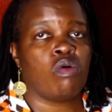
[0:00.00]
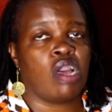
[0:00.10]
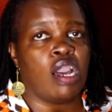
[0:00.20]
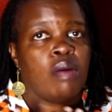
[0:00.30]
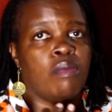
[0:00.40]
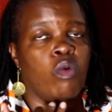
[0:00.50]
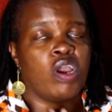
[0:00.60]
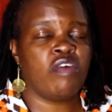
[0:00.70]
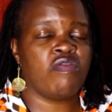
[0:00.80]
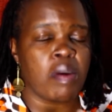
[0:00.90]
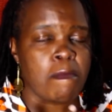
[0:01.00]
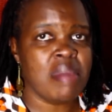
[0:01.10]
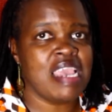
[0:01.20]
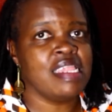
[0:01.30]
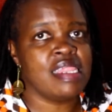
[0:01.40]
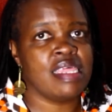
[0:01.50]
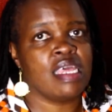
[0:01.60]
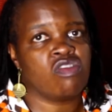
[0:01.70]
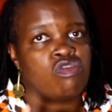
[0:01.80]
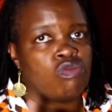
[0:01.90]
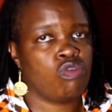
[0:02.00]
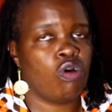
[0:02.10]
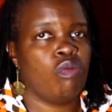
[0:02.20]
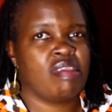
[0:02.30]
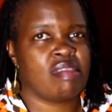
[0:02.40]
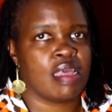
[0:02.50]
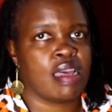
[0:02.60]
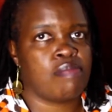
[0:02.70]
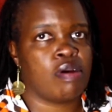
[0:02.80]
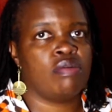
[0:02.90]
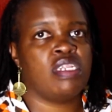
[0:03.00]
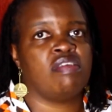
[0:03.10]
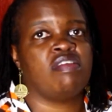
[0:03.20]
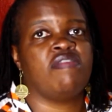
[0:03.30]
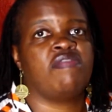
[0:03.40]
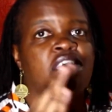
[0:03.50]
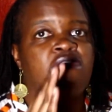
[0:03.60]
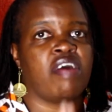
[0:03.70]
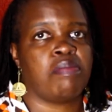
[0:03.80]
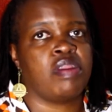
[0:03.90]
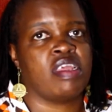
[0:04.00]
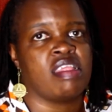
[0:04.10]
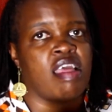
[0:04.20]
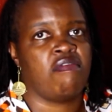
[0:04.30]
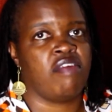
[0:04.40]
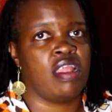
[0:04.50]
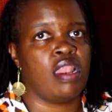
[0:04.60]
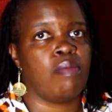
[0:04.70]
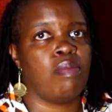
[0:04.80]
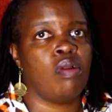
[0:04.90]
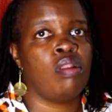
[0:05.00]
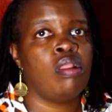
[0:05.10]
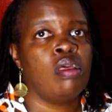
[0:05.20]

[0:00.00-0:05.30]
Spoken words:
one of the main things you should always think about is if that fabric is available